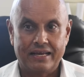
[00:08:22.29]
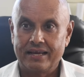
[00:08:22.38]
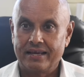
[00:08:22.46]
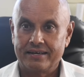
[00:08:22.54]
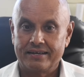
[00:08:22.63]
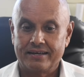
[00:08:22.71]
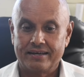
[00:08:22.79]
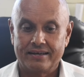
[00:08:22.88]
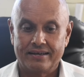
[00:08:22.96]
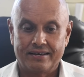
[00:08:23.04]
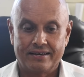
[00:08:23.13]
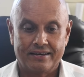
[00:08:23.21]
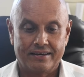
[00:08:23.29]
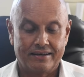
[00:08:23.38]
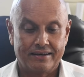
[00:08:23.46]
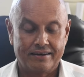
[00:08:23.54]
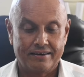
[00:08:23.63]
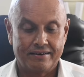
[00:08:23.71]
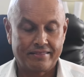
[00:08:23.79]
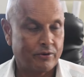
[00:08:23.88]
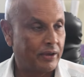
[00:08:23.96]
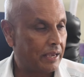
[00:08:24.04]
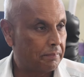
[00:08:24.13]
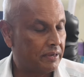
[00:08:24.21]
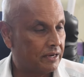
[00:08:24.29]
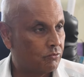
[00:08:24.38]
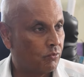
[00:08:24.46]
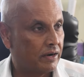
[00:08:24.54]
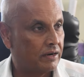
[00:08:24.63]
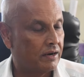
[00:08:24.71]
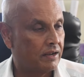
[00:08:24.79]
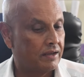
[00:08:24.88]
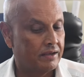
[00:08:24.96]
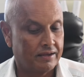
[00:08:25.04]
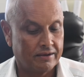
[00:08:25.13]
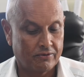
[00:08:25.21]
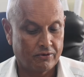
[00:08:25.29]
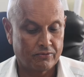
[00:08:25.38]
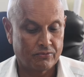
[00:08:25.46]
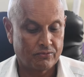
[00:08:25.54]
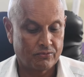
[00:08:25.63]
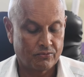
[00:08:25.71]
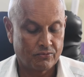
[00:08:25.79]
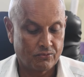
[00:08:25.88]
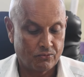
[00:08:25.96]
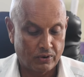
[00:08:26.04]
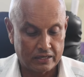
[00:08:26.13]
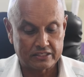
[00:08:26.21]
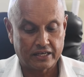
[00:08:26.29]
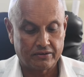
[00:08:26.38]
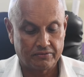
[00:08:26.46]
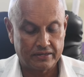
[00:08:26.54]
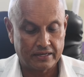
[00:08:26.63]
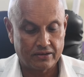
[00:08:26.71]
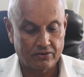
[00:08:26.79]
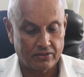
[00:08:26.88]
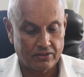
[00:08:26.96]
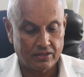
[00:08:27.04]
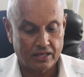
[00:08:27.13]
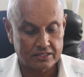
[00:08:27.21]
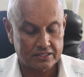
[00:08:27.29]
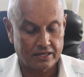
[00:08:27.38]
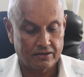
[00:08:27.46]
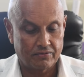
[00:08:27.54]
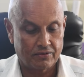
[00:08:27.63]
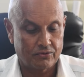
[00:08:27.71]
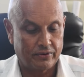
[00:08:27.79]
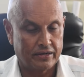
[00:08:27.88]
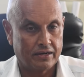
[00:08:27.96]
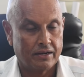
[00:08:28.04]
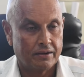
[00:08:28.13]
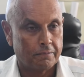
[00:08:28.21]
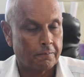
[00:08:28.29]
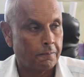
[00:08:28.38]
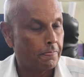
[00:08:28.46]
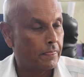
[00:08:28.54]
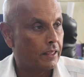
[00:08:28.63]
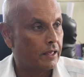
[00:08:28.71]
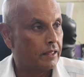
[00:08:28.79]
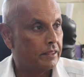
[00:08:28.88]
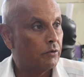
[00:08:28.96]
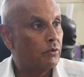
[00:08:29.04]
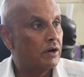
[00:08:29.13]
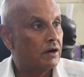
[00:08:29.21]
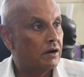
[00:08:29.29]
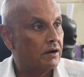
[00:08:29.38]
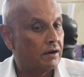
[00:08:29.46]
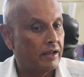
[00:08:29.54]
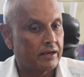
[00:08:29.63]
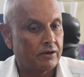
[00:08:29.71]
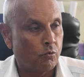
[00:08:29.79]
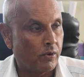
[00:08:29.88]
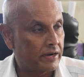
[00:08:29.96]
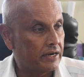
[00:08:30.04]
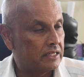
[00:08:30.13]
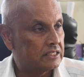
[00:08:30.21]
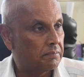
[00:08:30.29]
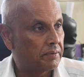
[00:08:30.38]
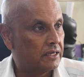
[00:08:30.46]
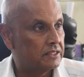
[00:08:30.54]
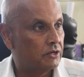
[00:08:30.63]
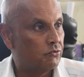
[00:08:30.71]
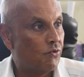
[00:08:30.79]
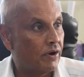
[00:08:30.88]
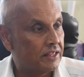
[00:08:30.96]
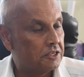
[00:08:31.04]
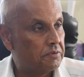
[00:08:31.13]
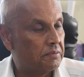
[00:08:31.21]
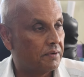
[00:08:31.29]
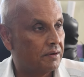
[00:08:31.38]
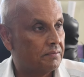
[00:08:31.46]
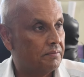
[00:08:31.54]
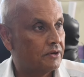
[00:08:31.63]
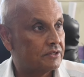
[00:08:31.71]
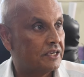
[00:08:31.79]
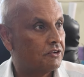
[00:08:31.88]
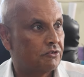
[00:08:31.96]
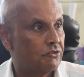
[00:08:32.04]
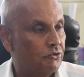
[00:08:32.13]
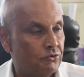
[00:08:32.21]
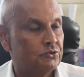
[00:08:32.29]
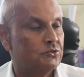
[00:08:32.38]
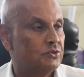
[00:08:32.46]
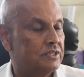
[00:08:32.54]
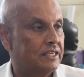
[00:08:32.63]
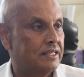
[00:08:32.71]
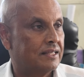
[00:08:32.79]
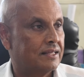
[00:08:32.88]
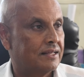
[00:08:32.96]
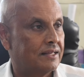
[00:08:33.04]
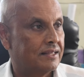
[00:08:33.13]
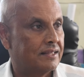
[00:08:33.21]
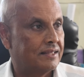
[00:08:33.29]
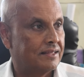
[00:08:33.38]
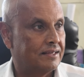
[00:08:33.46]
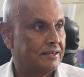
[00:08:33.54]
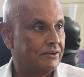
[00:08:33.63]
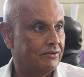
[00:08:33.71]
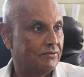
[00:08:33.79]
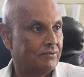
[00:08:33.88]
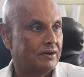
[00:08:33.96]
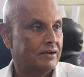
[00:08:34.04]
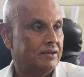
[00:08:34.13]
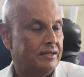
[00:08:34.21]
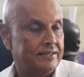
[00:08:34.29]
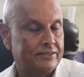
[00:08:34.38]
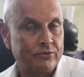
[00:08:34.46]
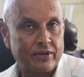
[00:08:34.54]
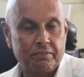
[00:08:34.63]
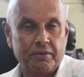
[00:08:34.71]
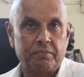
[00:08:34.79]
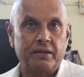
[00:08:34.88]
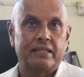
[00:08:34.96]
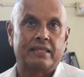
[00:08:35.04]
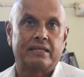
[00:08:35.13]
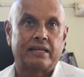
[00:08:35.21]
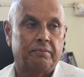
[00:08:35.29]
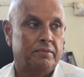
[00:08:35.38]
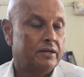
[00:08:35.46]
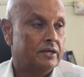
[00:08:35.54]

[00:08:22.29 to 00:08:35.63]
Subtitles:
And they were happy at one side of it, and on the other side of the coin, they were like worried and surprised that who are these people, because they're not used to seeing, Itoke people at that time.